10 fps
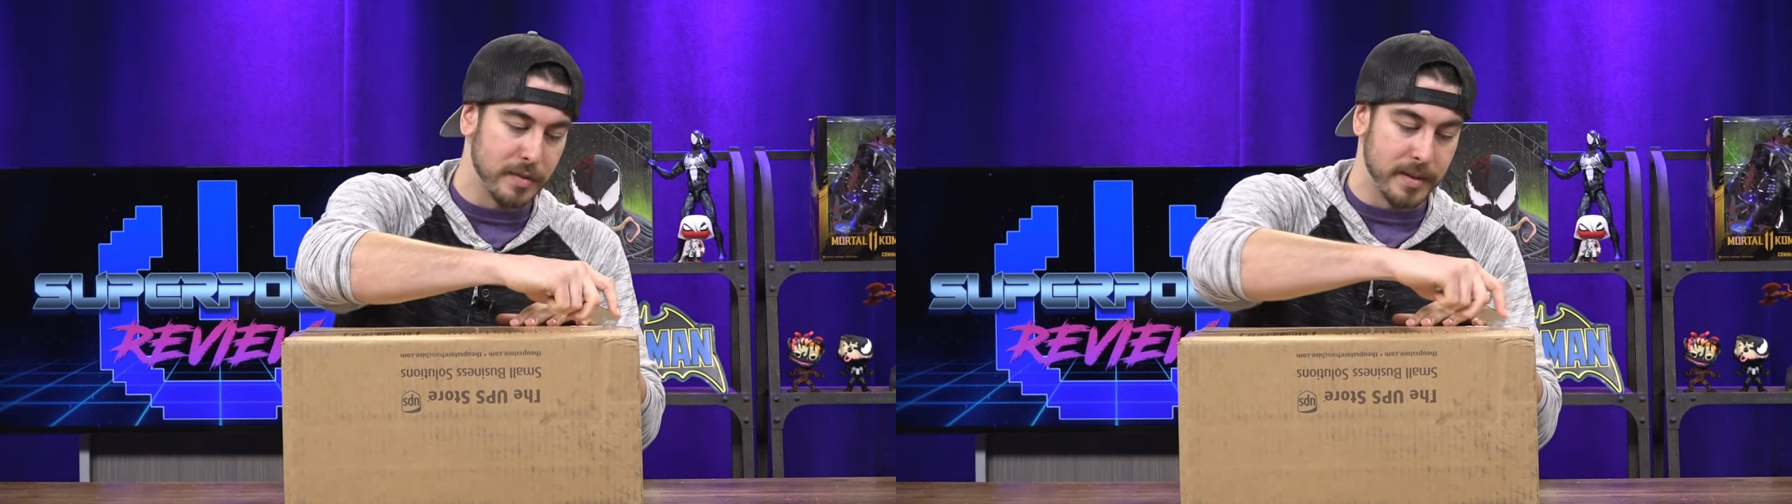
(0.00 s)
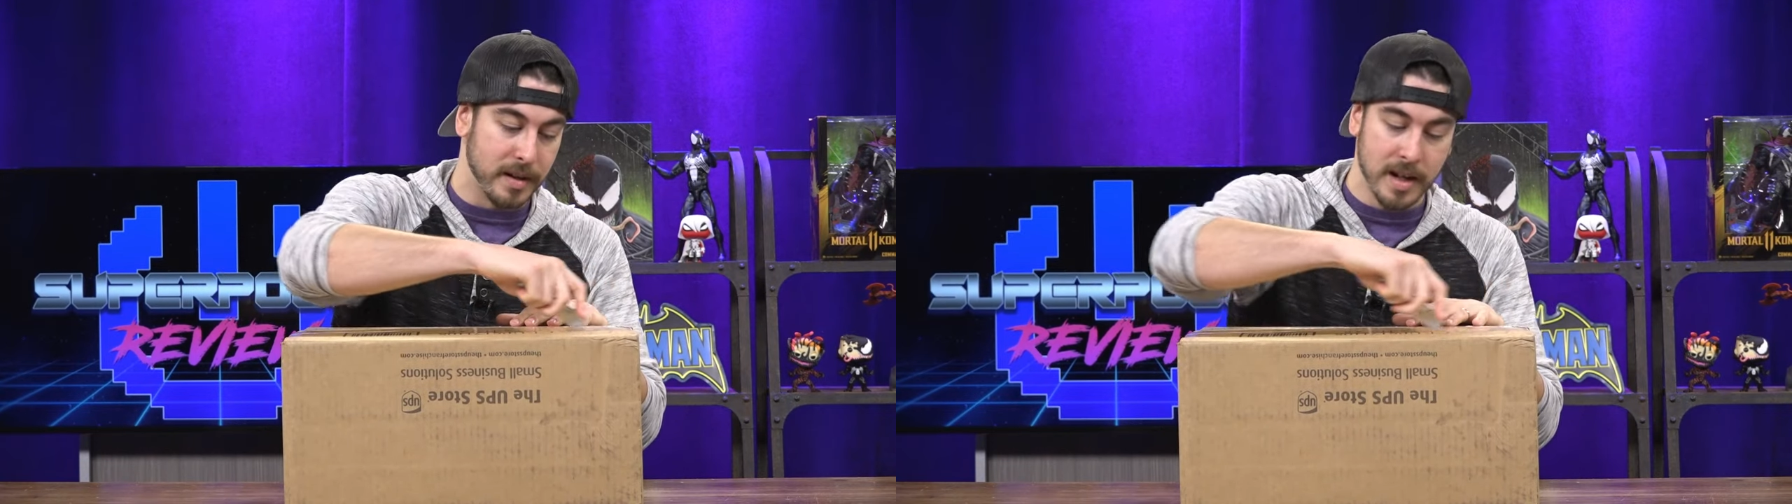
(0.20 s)

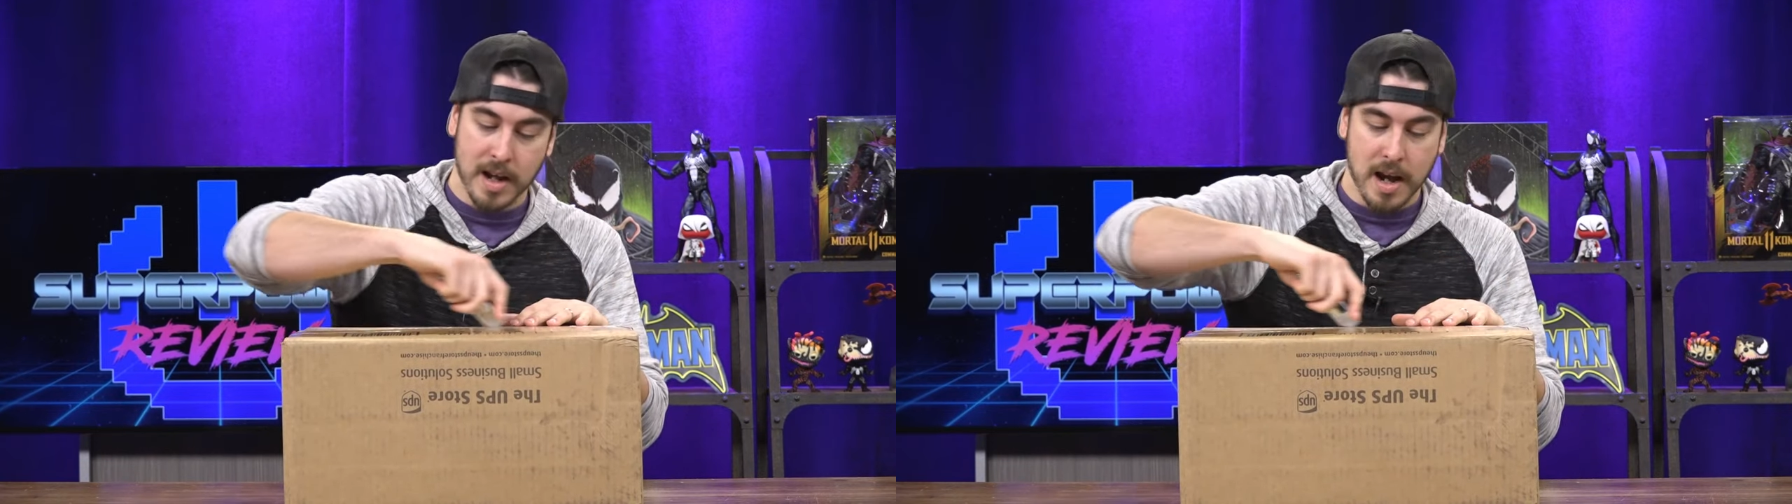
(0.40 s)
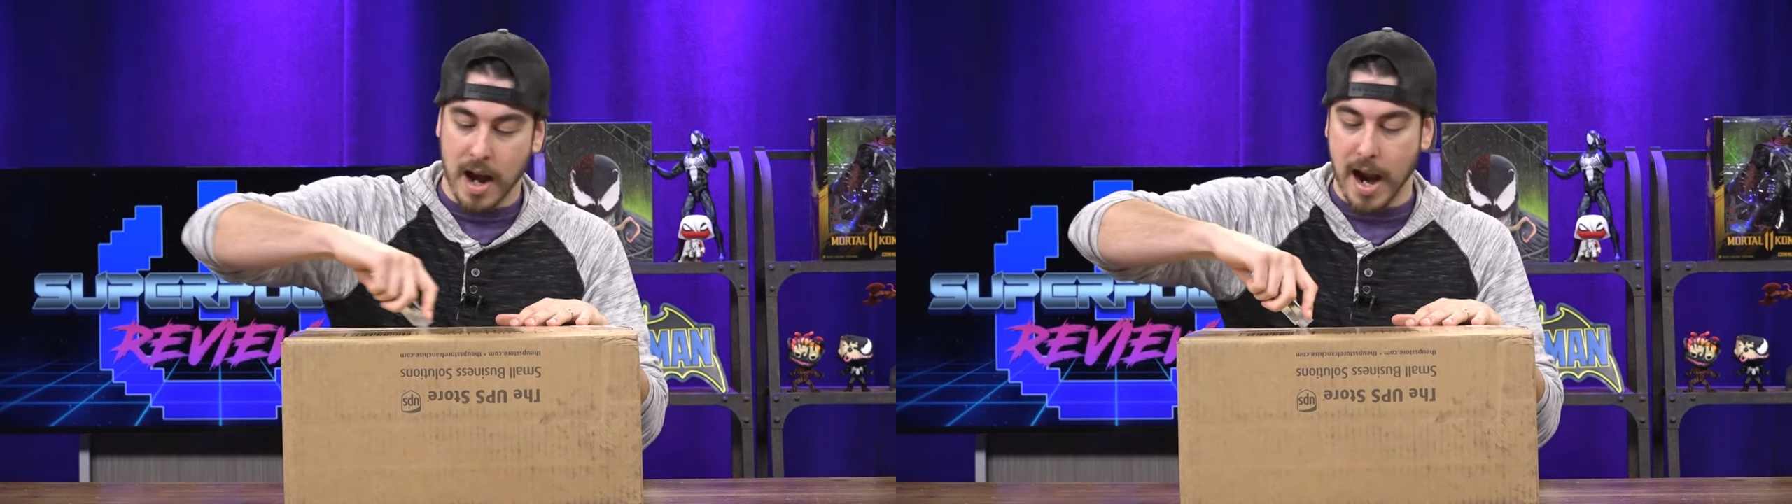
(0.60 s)
but
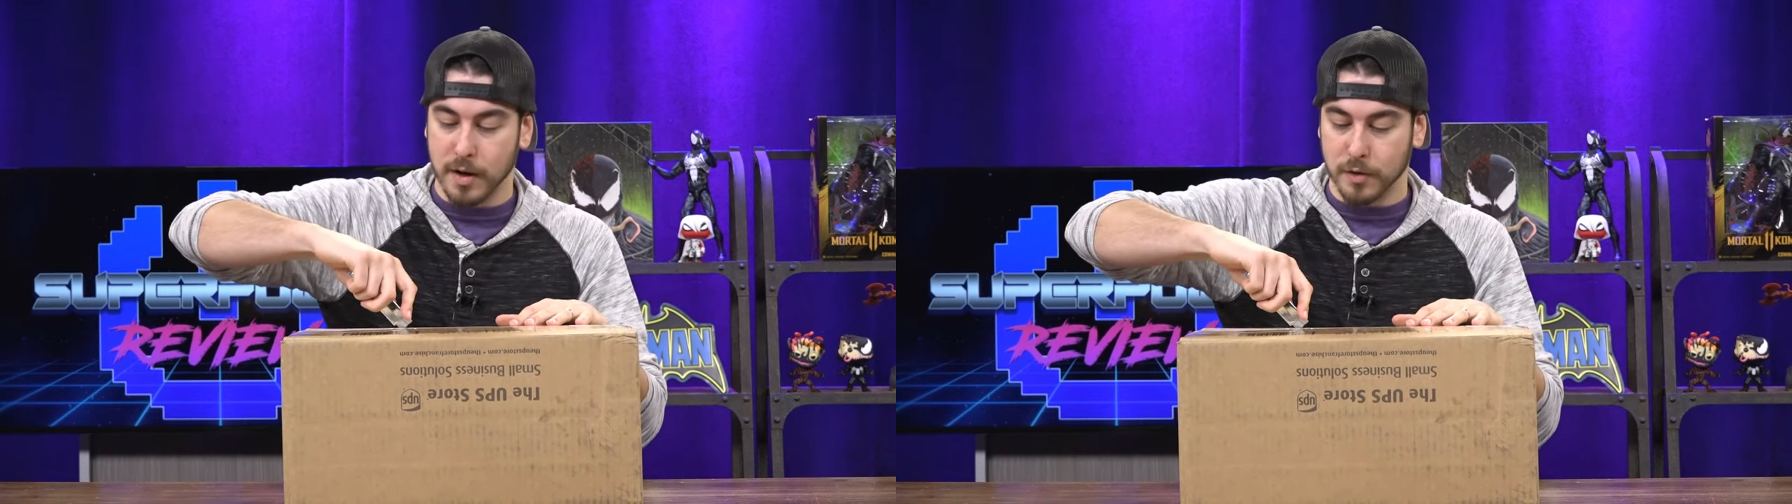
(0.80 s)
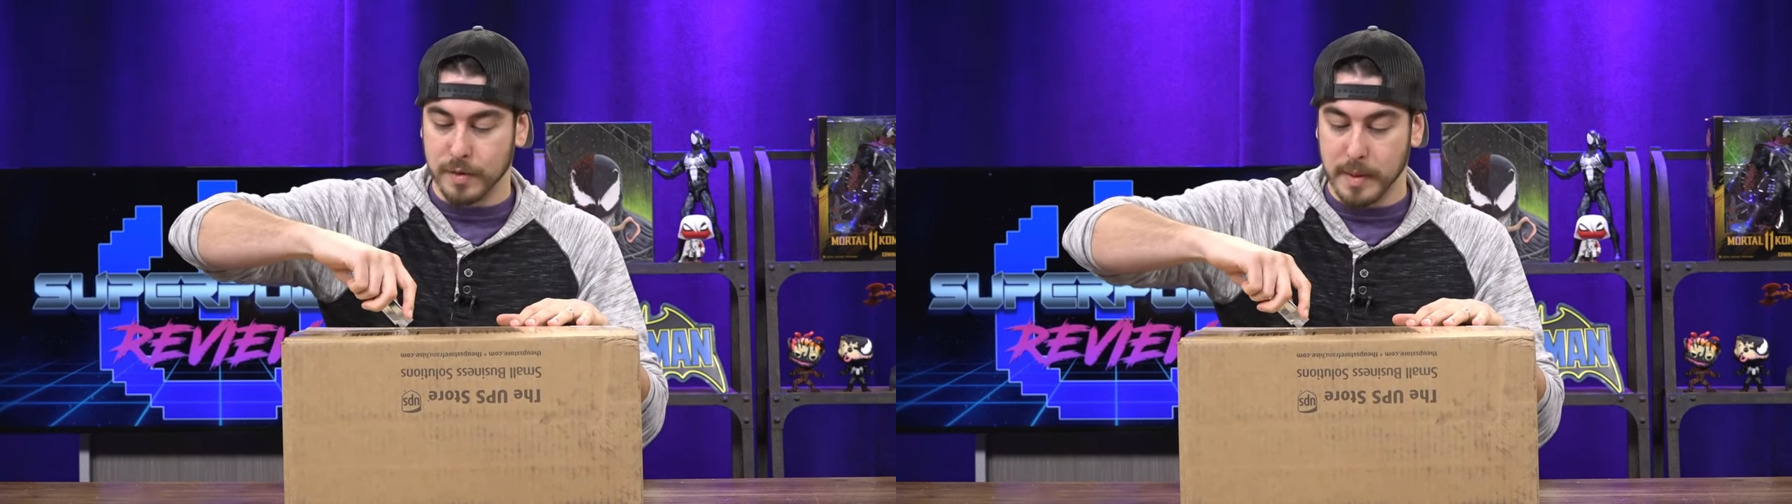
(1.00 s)
I
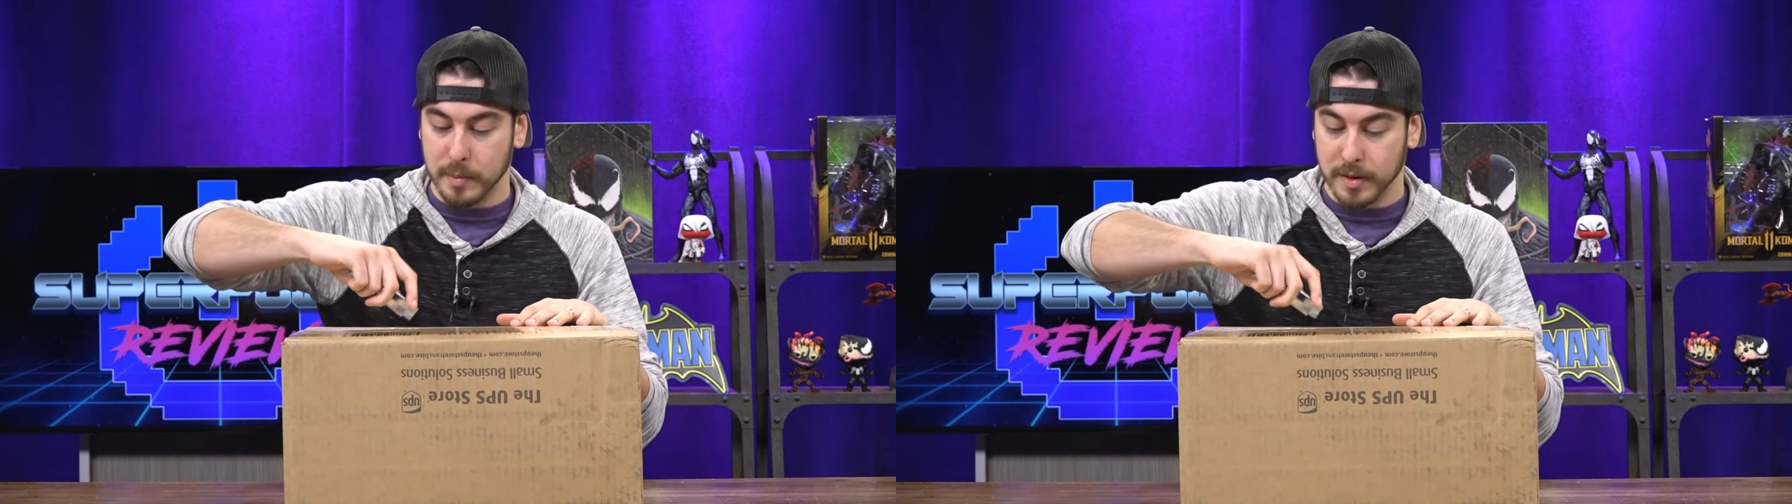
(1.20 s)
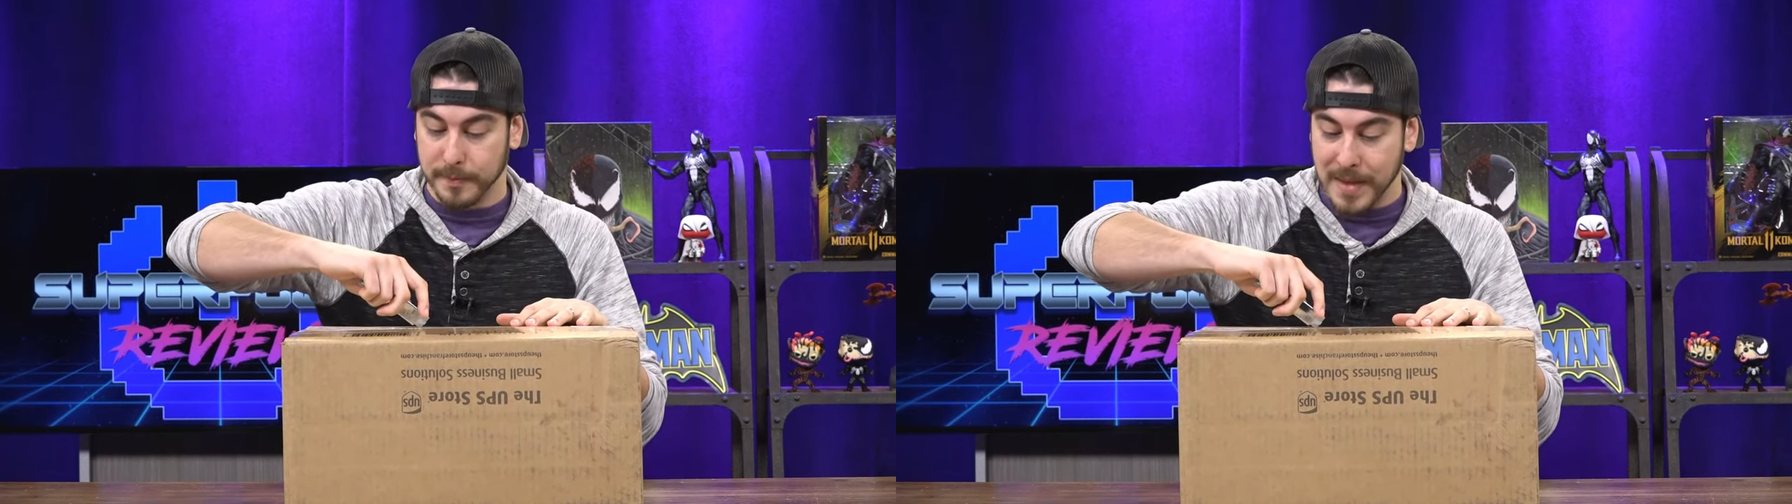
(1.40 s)
don't remember.